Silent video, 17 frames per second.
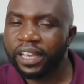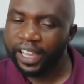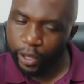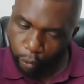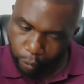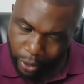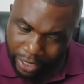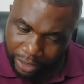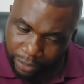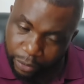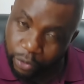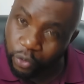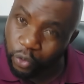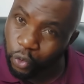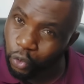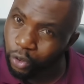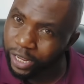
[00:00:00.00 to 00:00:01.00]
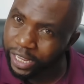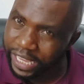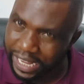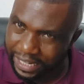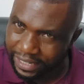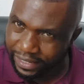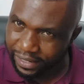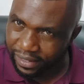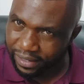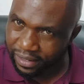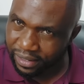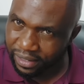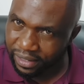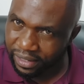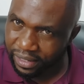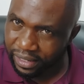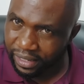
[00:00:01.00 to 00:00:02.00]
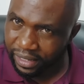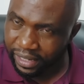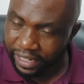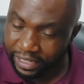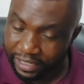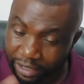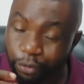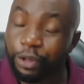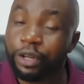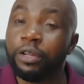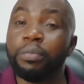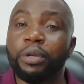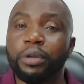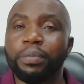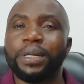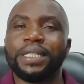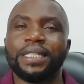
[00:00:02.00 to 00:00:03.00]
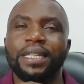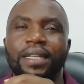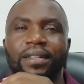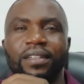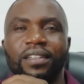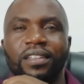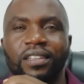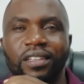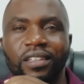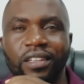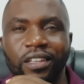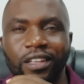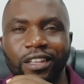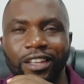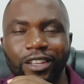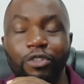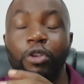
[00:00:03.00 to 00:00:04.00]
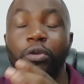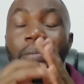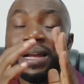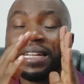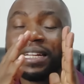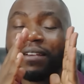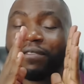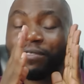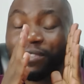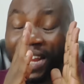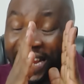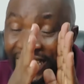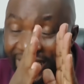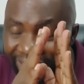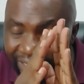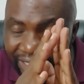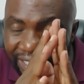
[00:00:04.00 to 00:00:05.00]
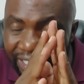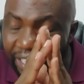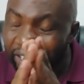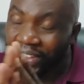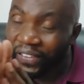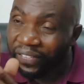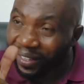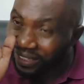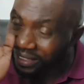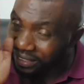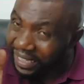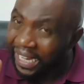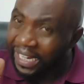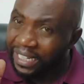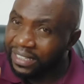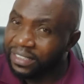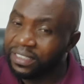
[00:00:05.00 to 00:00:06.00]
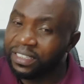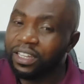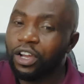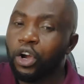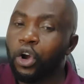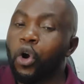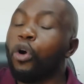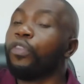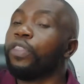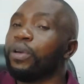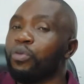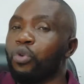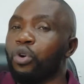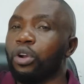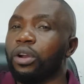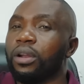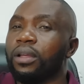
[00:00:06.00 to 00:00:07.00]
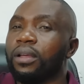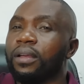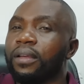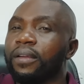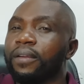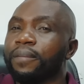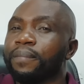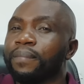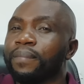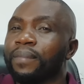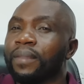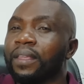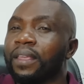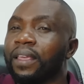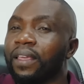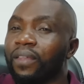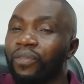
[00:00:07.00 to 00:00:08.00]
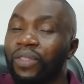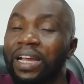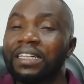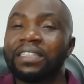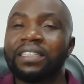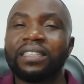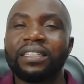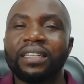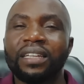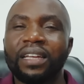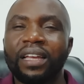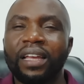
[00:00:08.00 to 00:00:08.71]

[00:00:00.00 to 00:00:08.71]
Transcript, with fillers: He worked with Uhuru Kenyatta. He's now the deputy president. So he might have read the signs on the wall that